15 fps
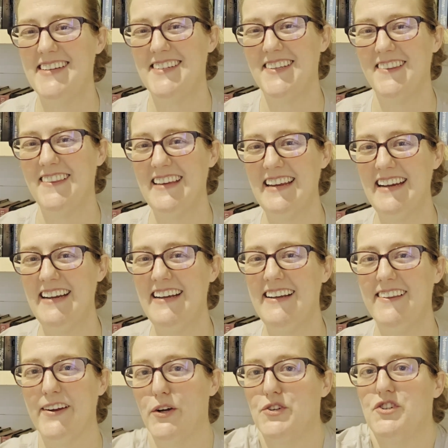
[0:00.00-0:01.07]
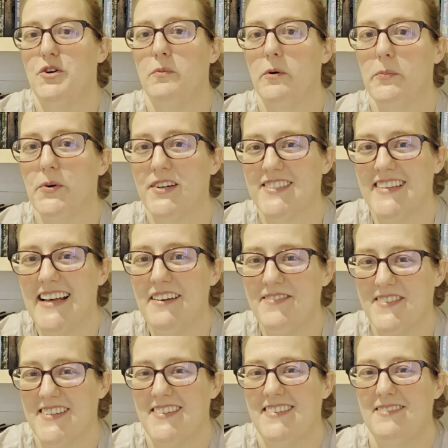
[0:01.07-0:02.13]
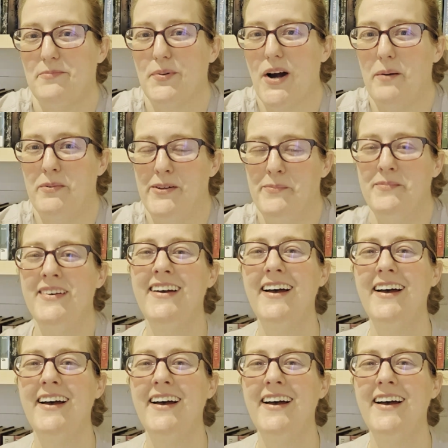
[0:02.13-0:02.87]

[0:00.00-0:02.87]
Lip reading: to the there's no more books left problem.